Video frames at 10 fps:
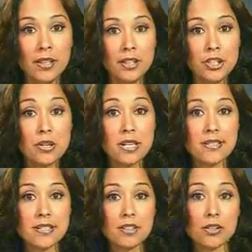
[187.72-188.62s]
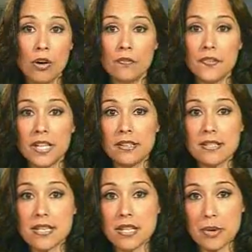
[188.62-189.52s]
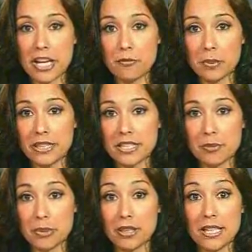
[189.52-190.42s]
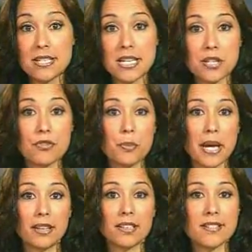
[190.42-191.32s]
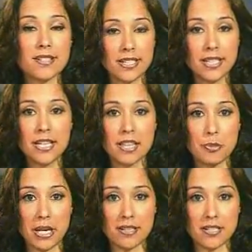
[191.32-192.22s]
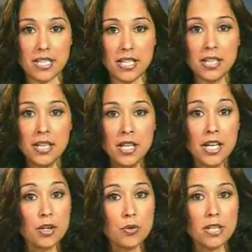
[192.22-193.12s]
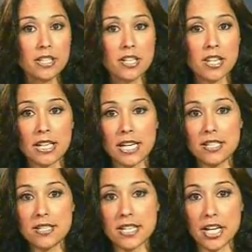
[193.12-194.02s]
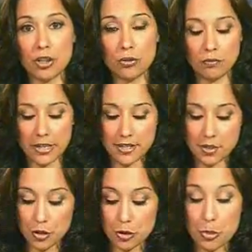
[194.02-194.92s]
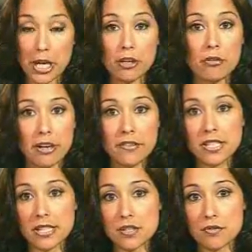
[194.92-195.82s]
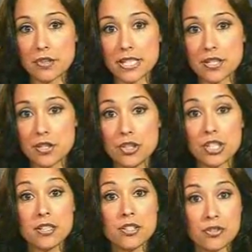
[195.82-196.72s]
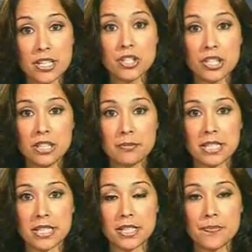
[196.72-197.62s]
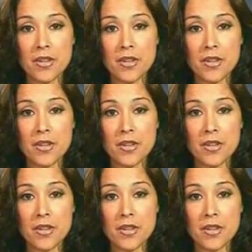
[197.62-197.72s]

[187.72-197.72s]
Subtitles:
Trust and confidence in the Bay of Plenty Police has remained steady in the past year, according to the latest annual research by Gravitas Research and Strategy Limited.